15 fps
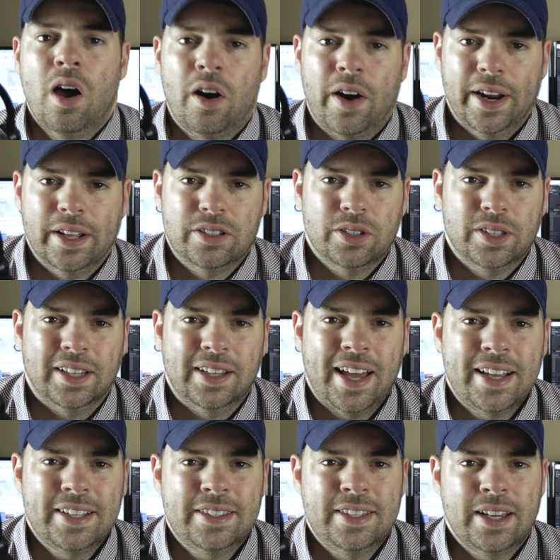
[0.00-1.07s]
All right, so the
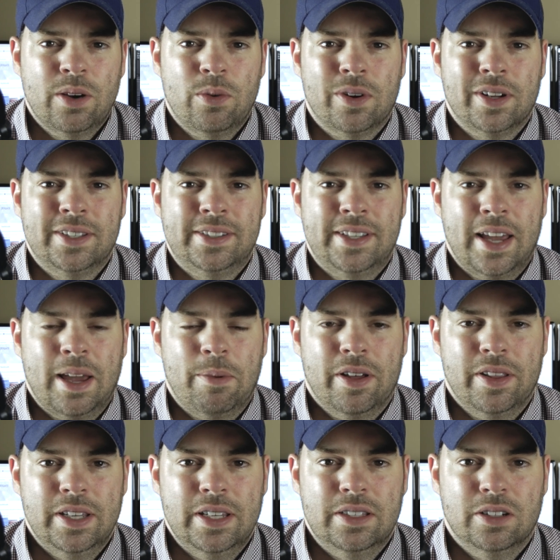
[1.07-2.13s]
last thing I want to say
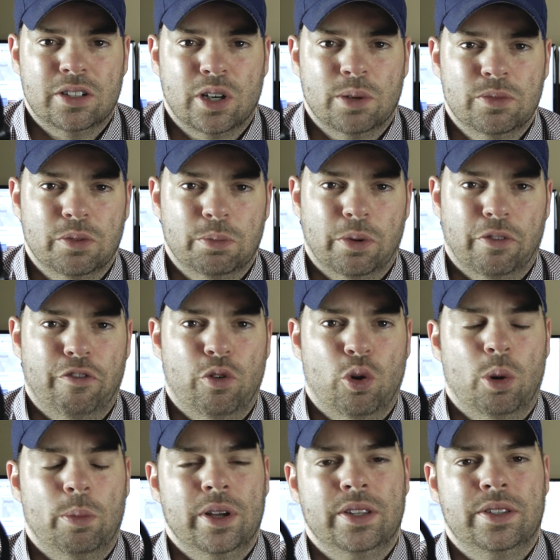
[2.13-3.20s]
about these in terms of
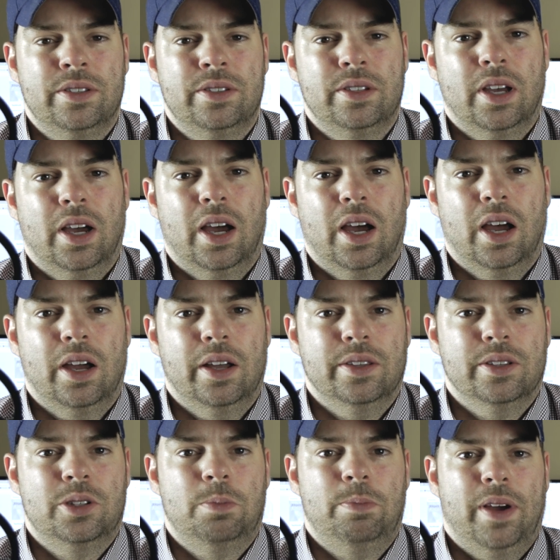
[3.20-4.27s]
performance
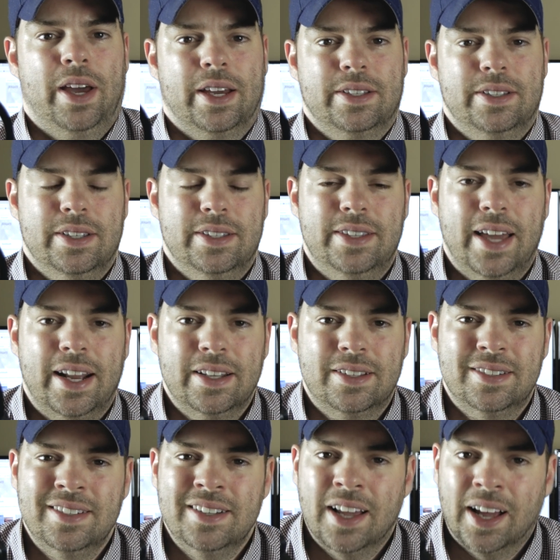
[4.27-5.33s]
and specs is that
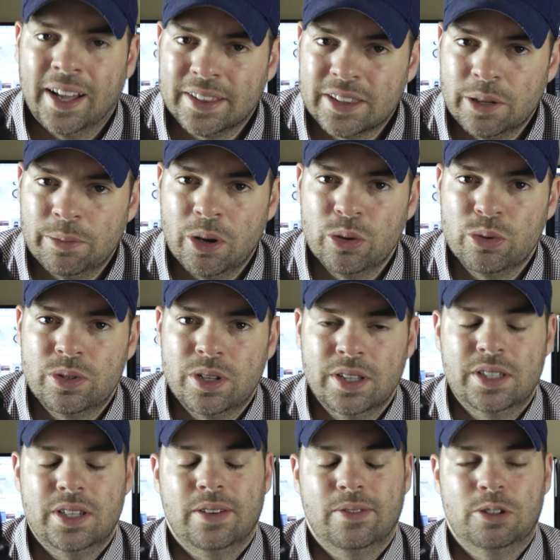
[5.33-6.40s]
it's not the most
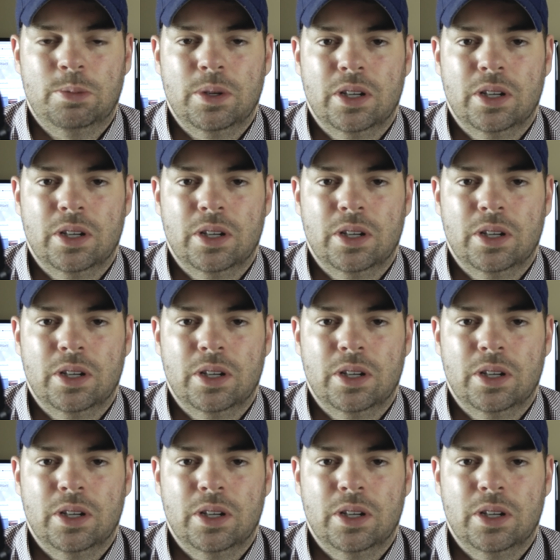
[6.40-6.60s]
sensitive